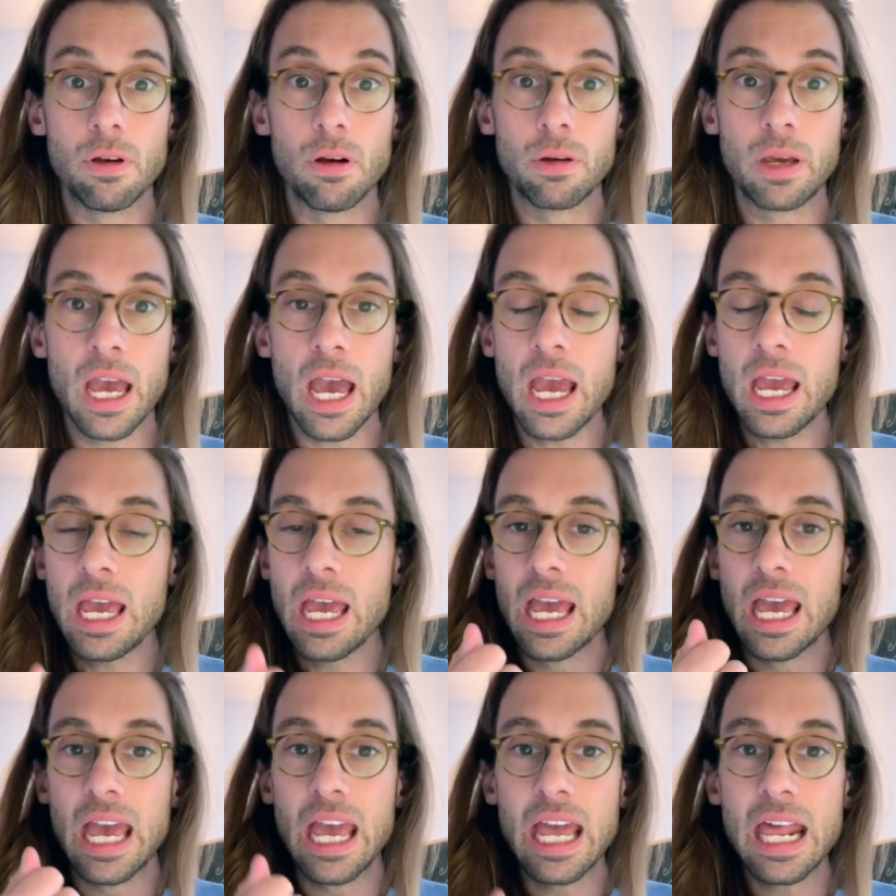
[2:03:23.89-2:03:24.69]
Okay,
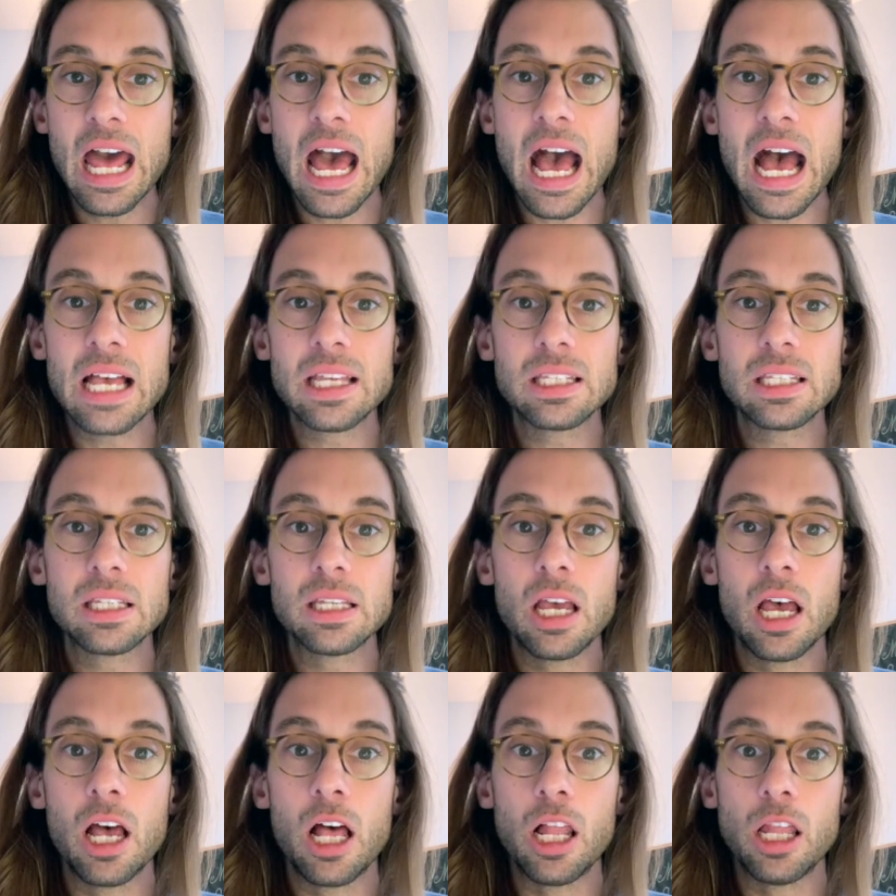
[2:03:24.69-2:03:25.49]
it has
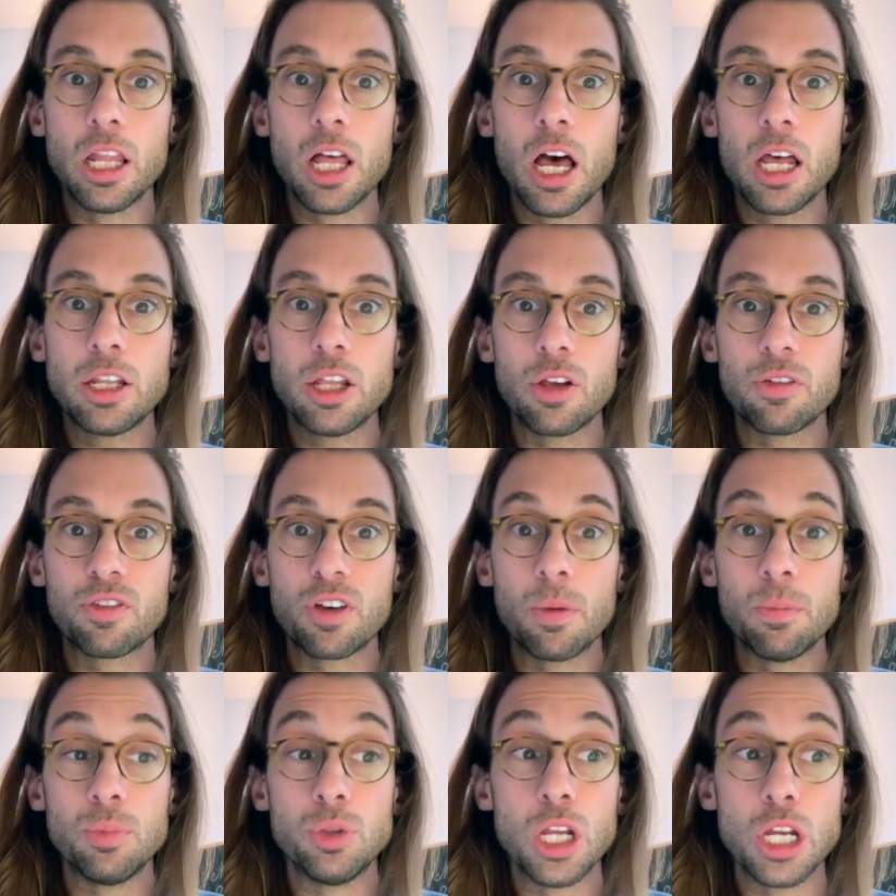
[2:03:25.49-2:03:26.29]
a lot of
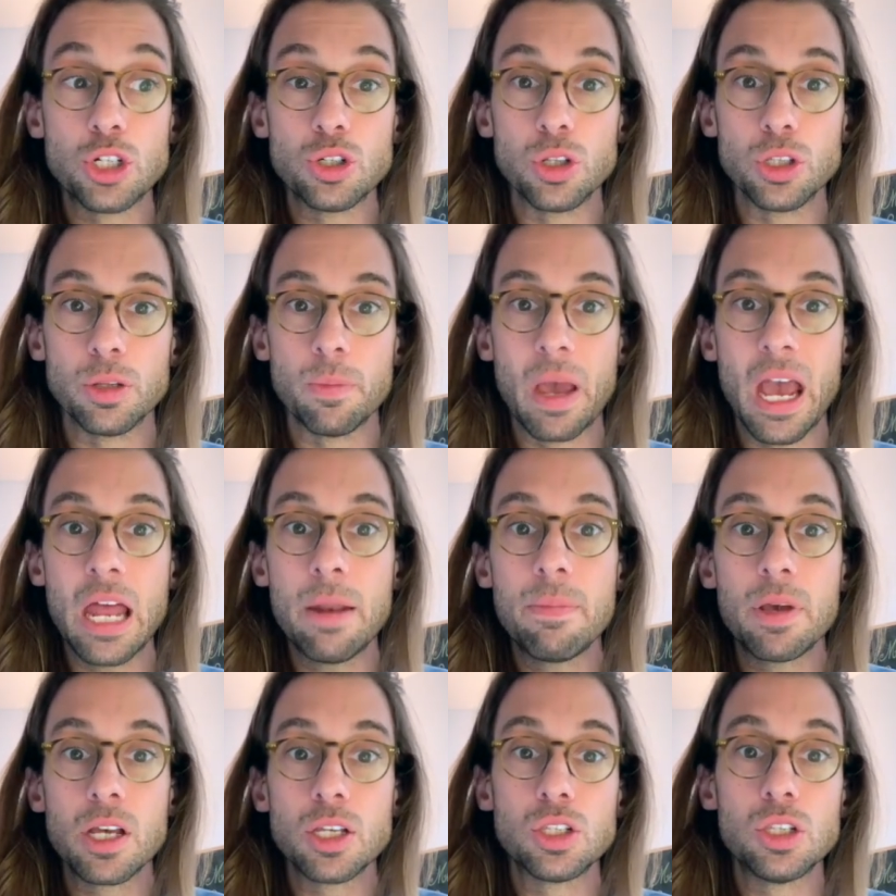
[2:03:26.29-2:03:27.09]
computational demand
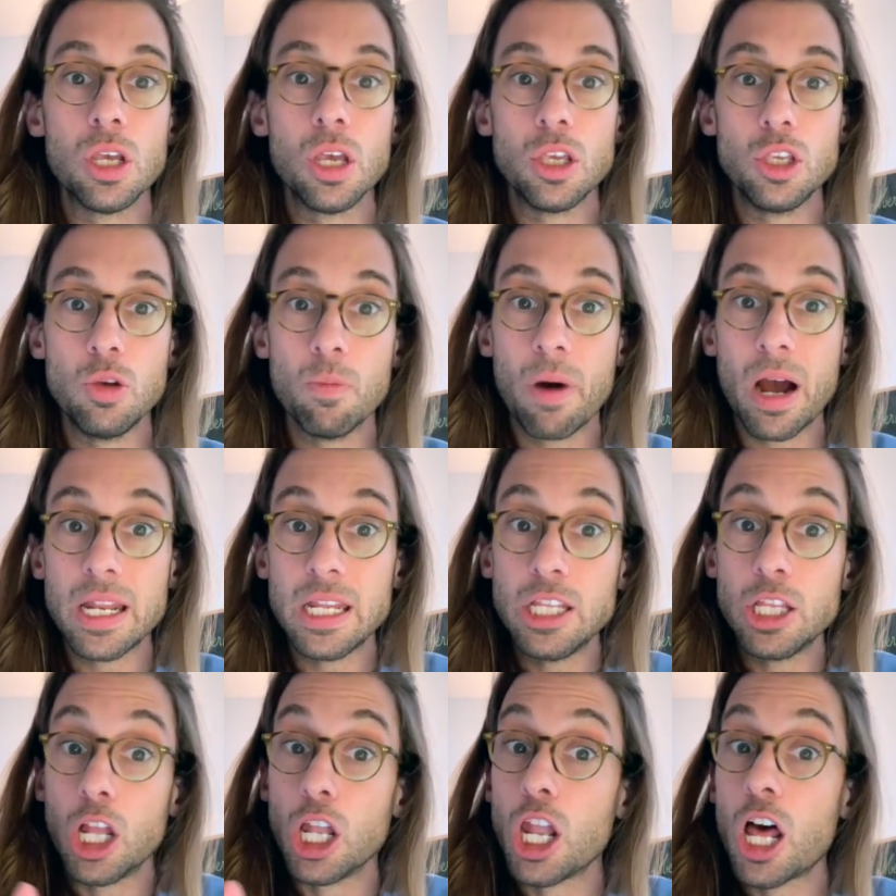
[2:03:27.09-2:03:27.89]
because you might
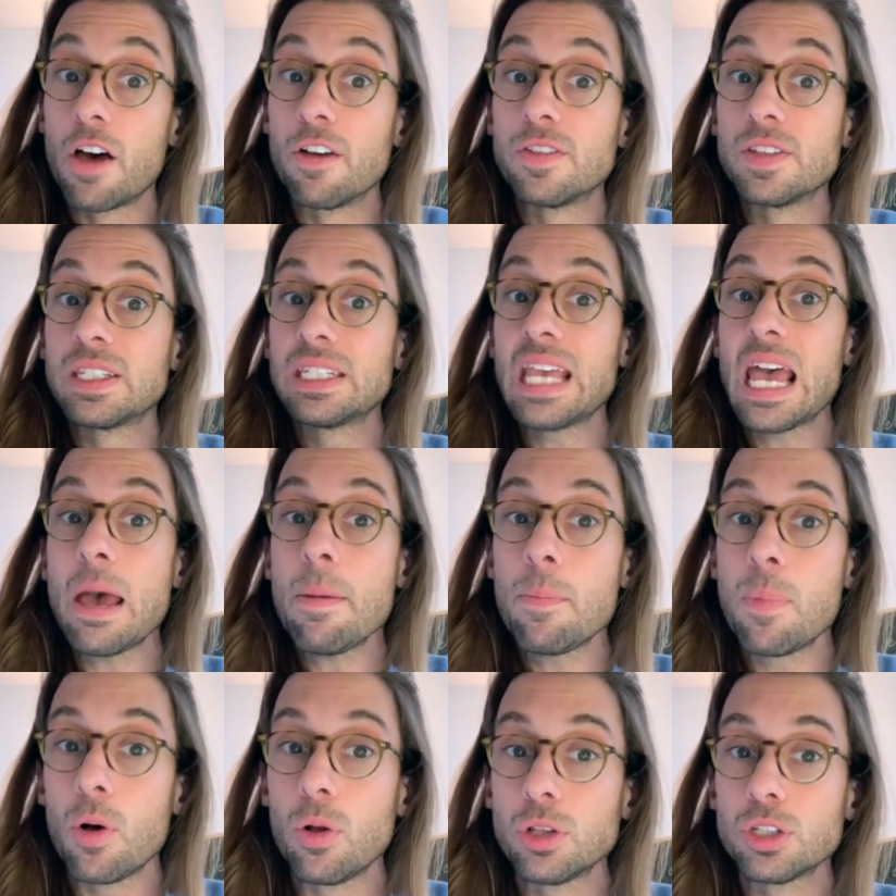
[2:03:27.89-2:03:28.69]
need a lot of
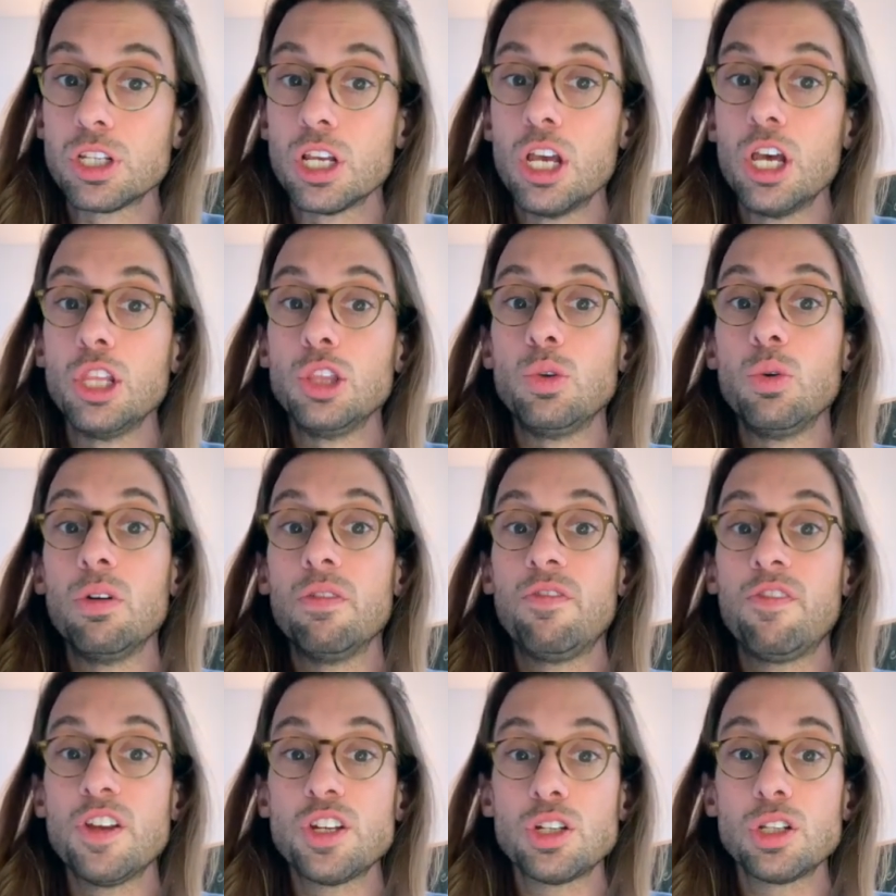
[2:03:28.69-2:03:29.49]
samples to
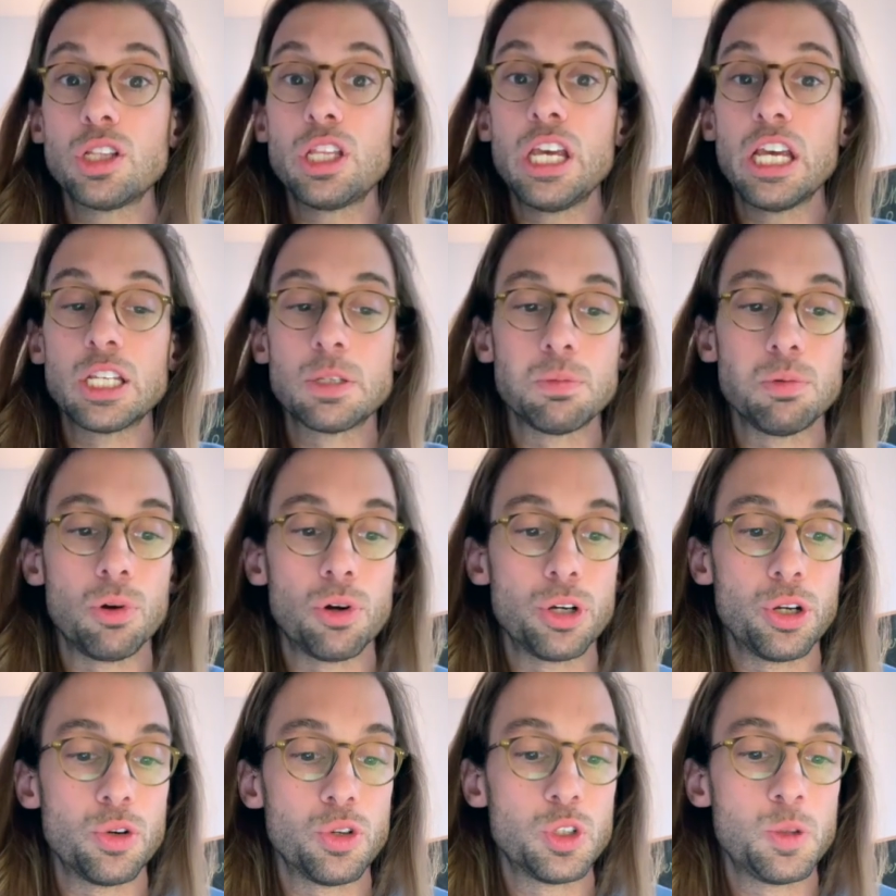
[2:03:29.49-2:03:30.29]
efficiently
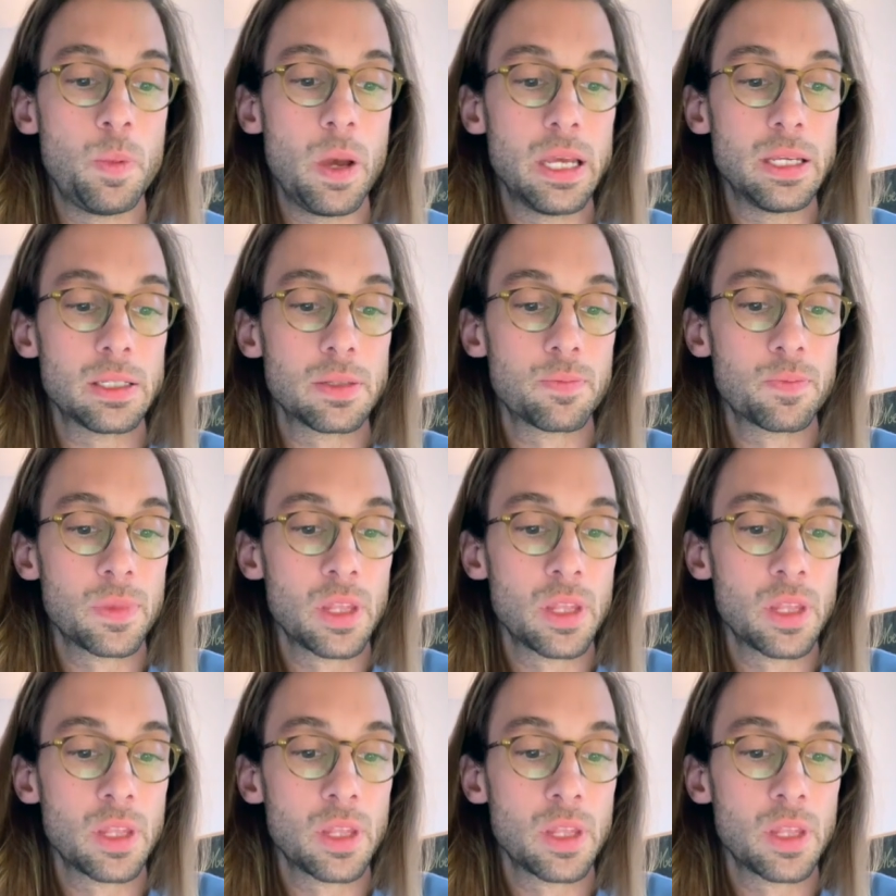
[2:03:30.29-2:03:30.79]
explore your space.